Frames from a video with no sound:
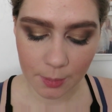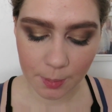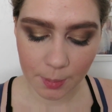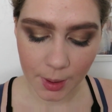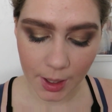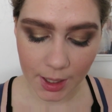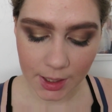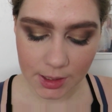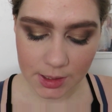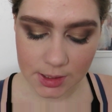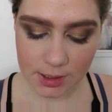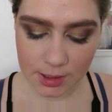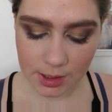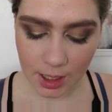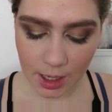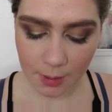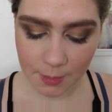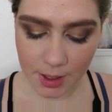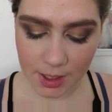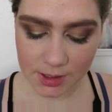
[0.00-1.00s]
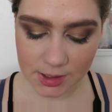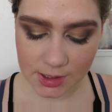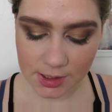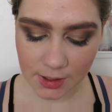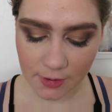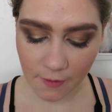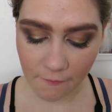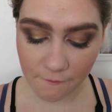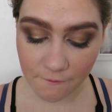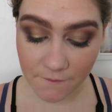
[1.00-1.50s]
But it's
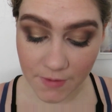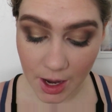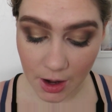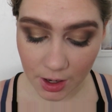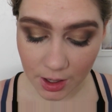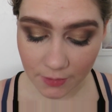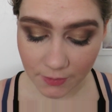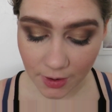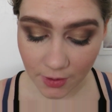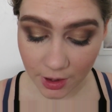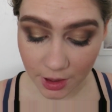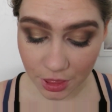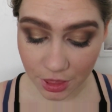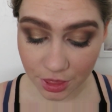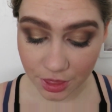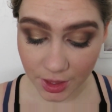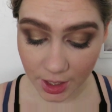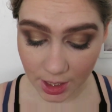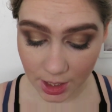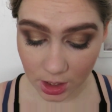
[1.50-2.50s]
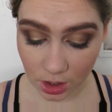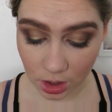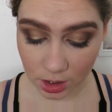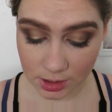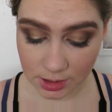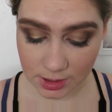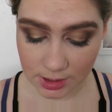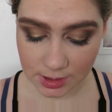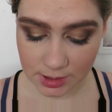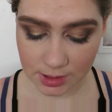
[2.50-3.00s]
a very thick
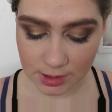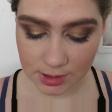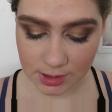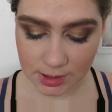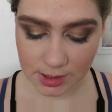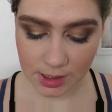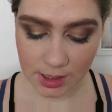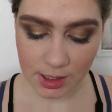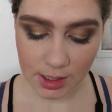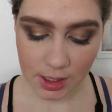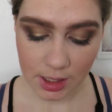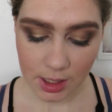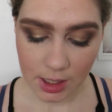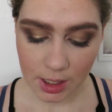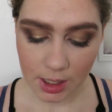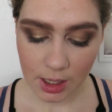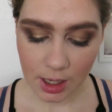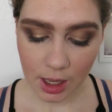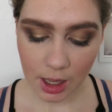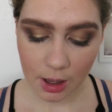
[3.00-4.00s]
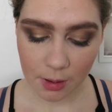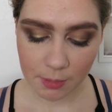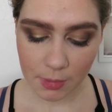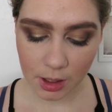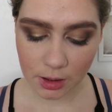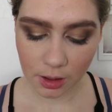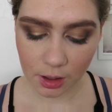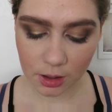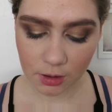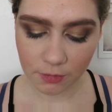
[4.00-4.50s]
consistency.
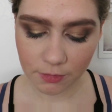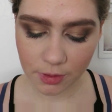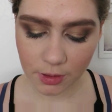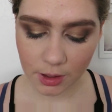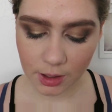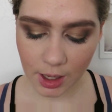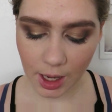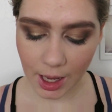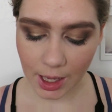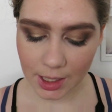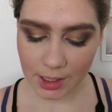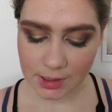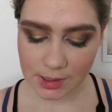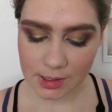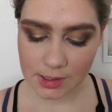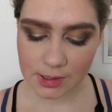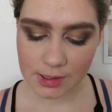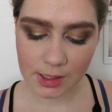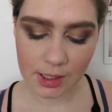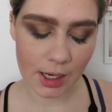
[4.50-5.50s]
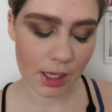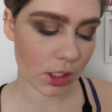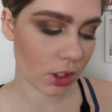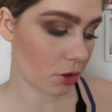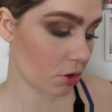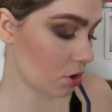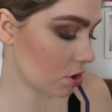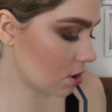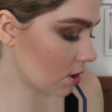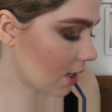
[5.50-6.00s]
A lot of the highlighters that I
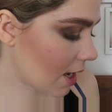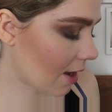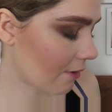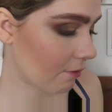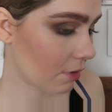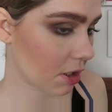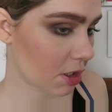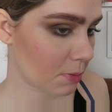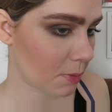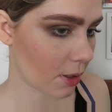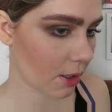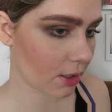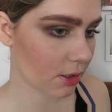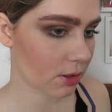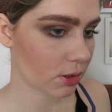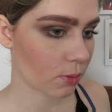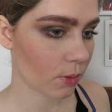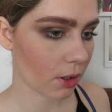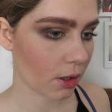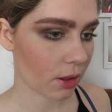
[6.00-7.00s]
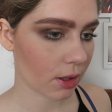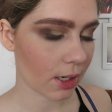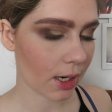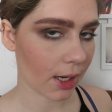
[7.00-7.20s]
usually have experience with